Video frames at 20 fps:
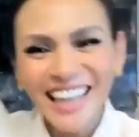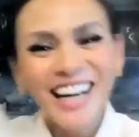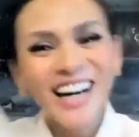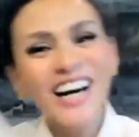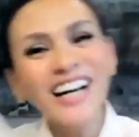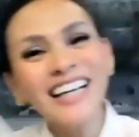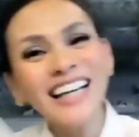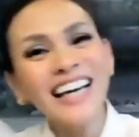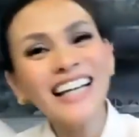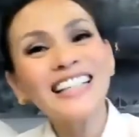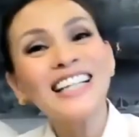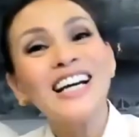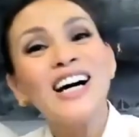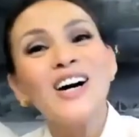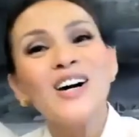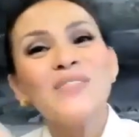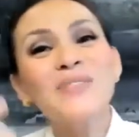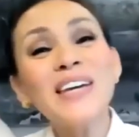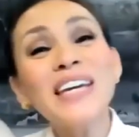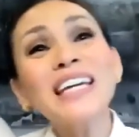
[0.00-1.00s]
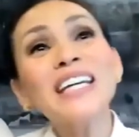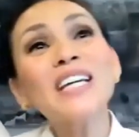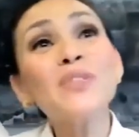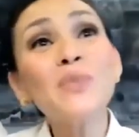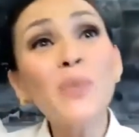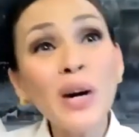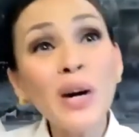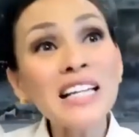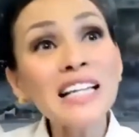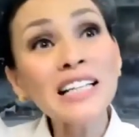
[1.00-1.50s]
again, being in
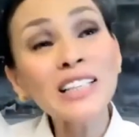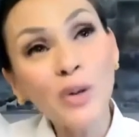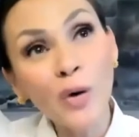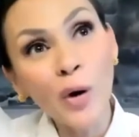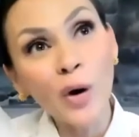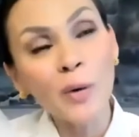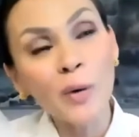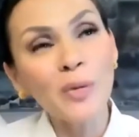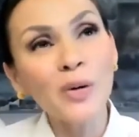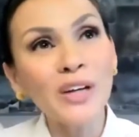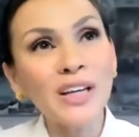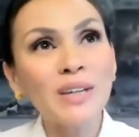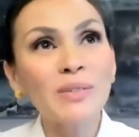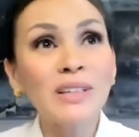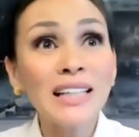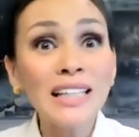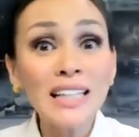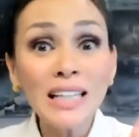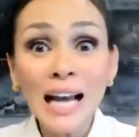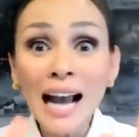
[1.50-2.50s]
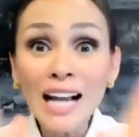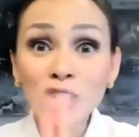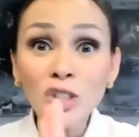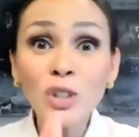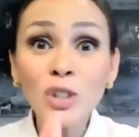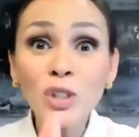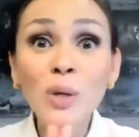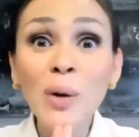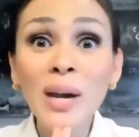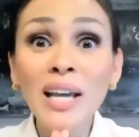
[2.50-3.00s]
One Lit Corp. Okay,
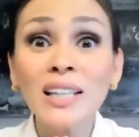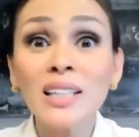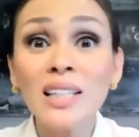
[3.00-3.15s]
actually, wait,